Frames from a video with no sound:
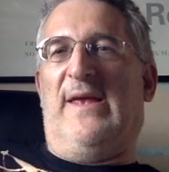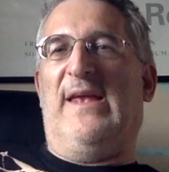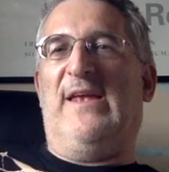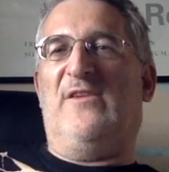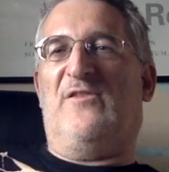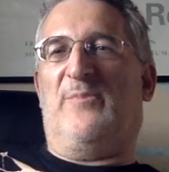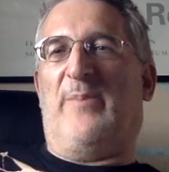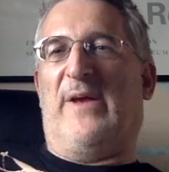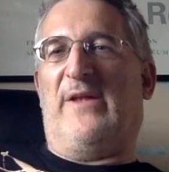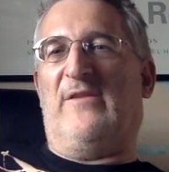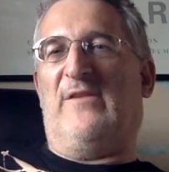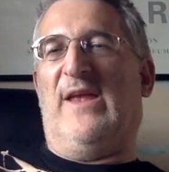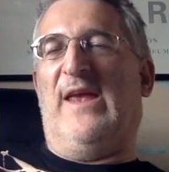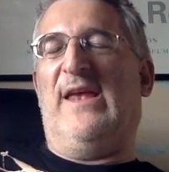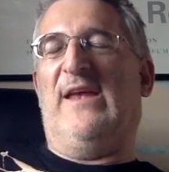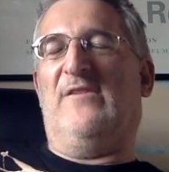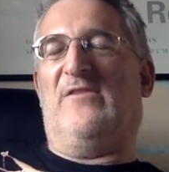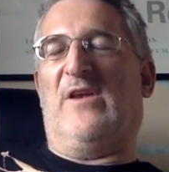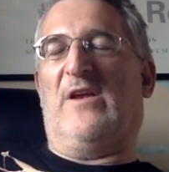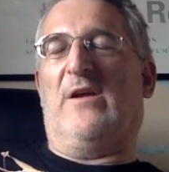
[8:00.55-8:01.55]
he spent
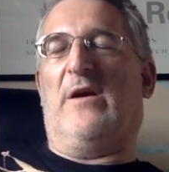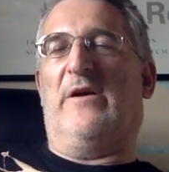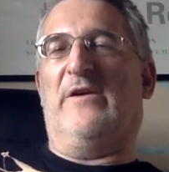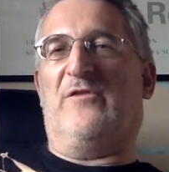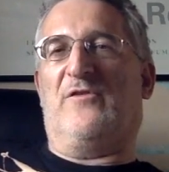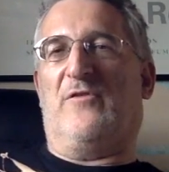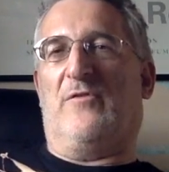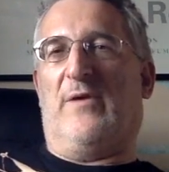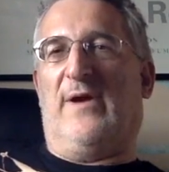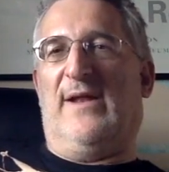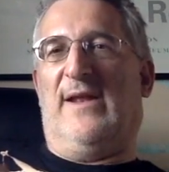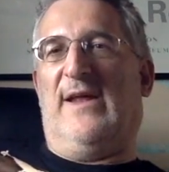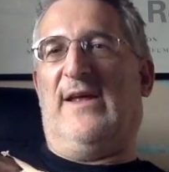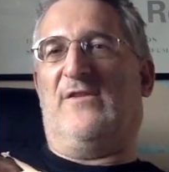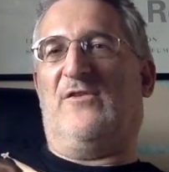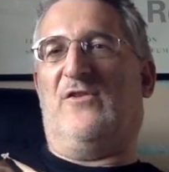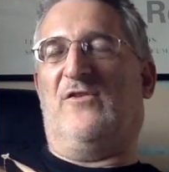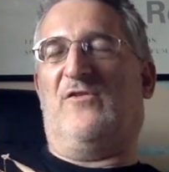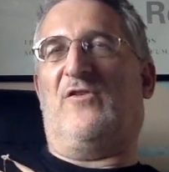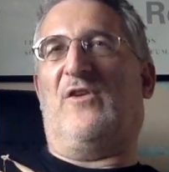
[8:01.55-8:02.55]
he is encouraged to write
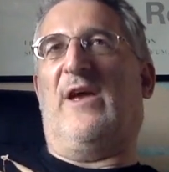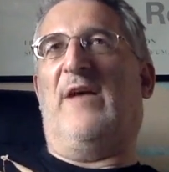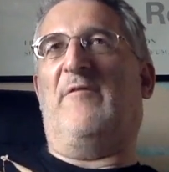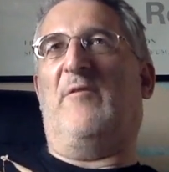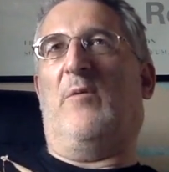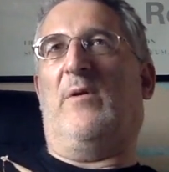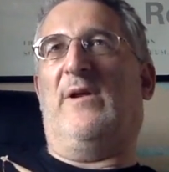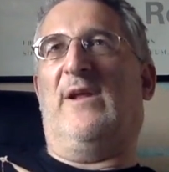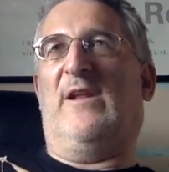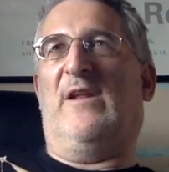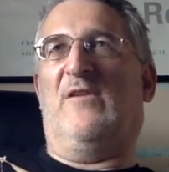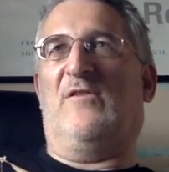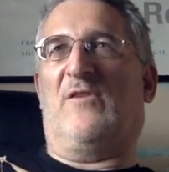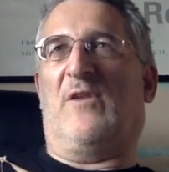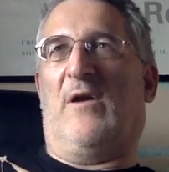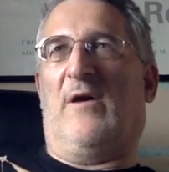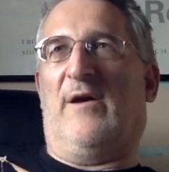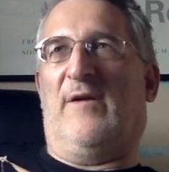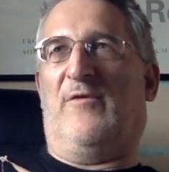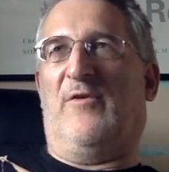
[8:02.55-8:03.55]
letters to everyone in his
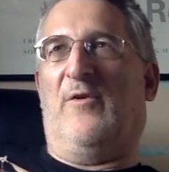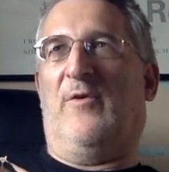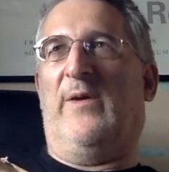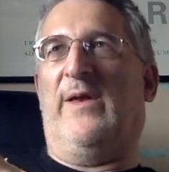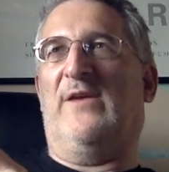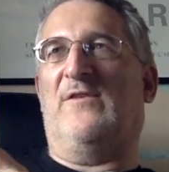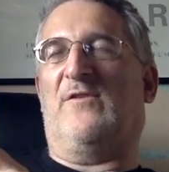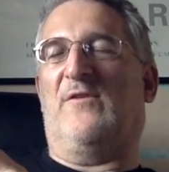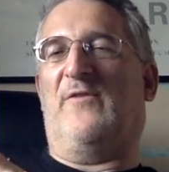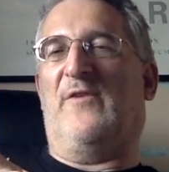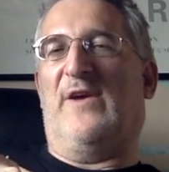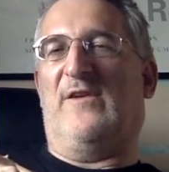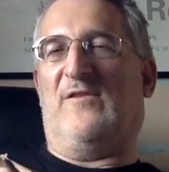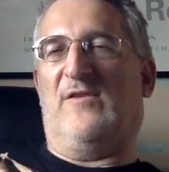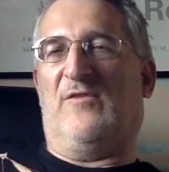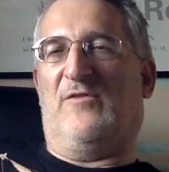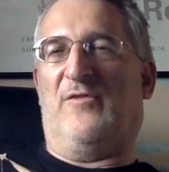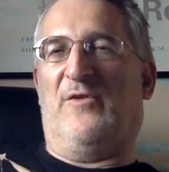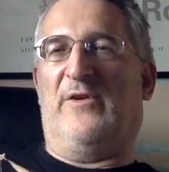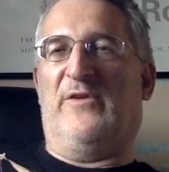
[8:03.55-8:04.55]
life who he has
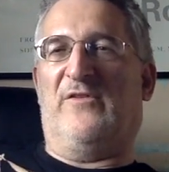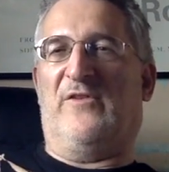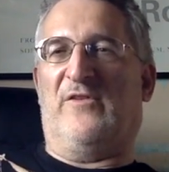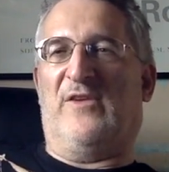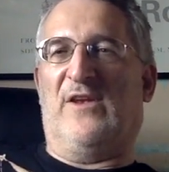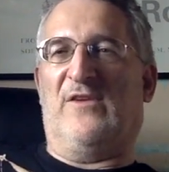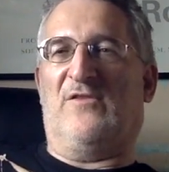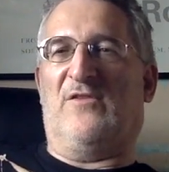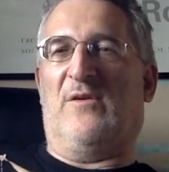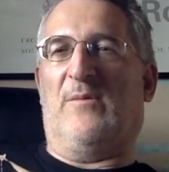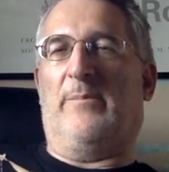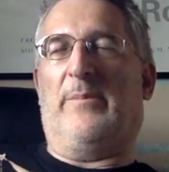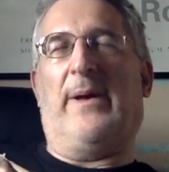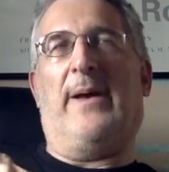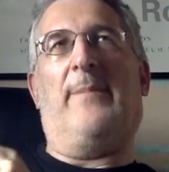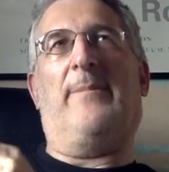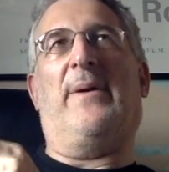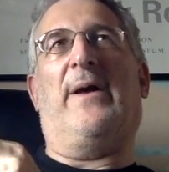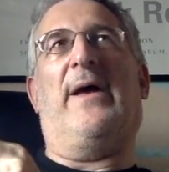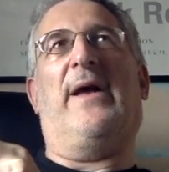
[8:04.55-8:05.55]
affected through his addiction and
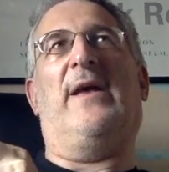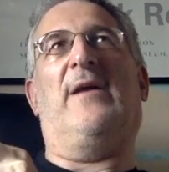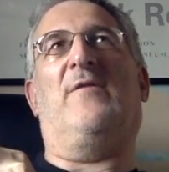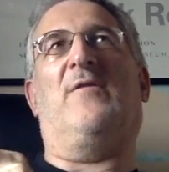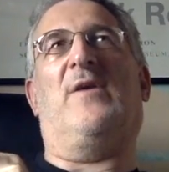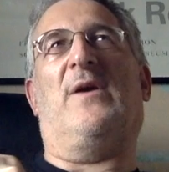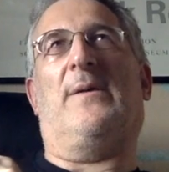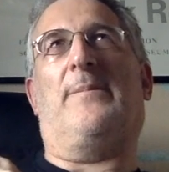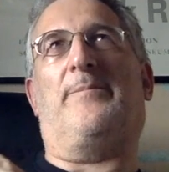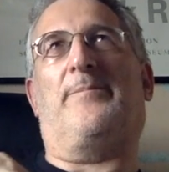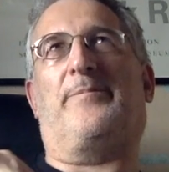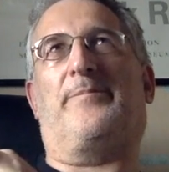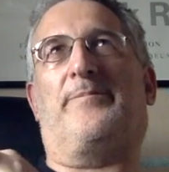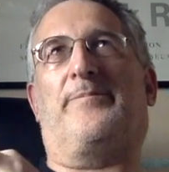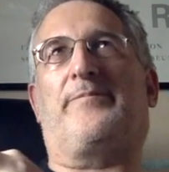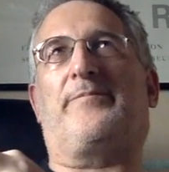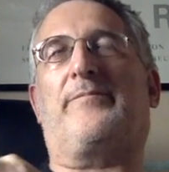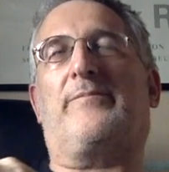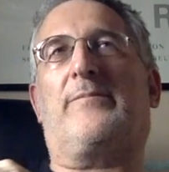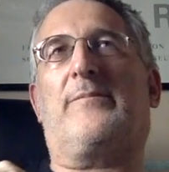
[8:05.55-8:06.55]
bad behaviour.
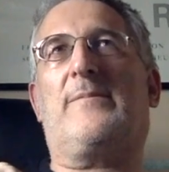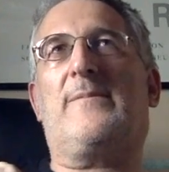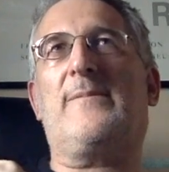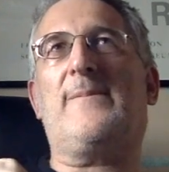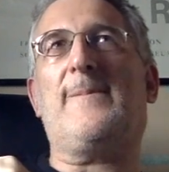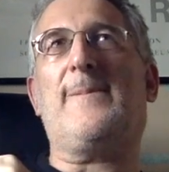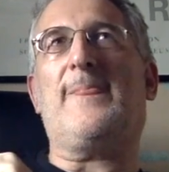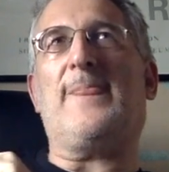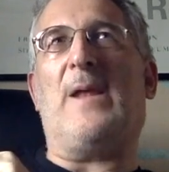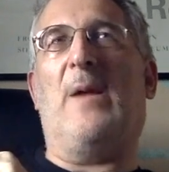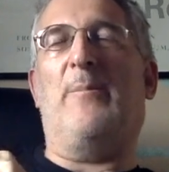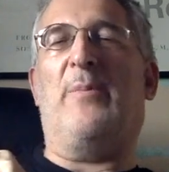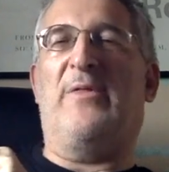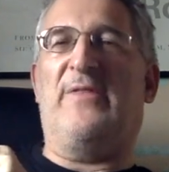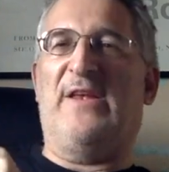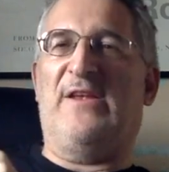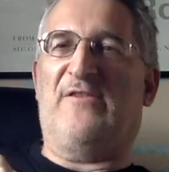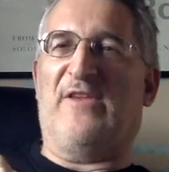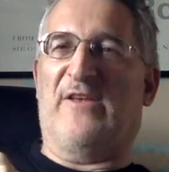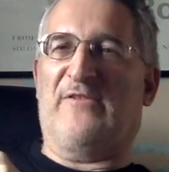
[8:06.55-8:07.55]
But
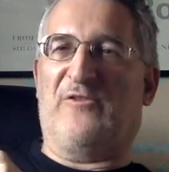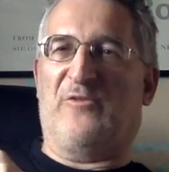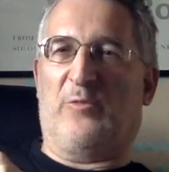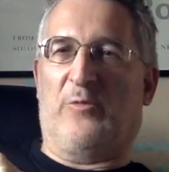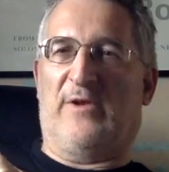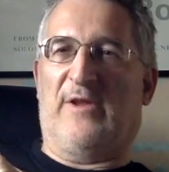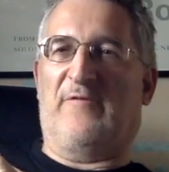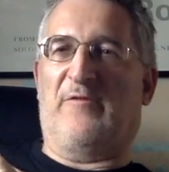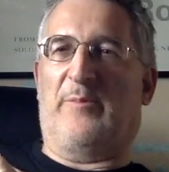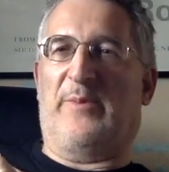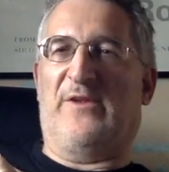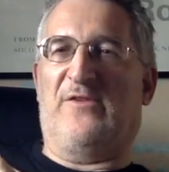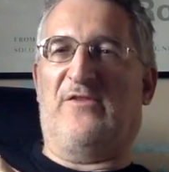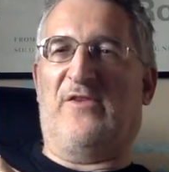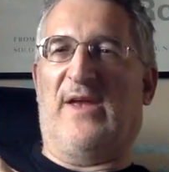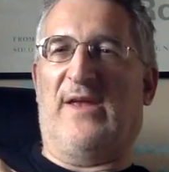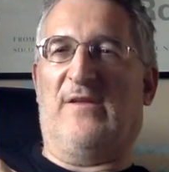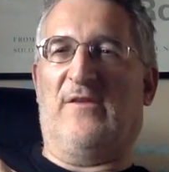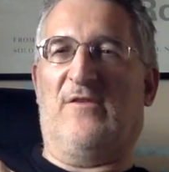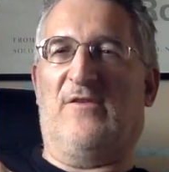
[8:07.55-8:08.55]
these letters will never be
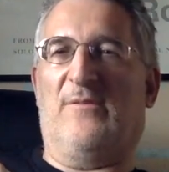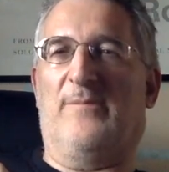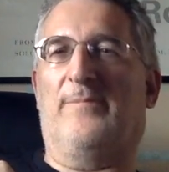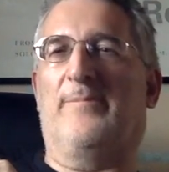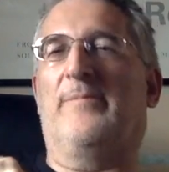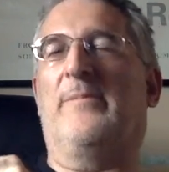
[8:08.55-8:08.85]
sent.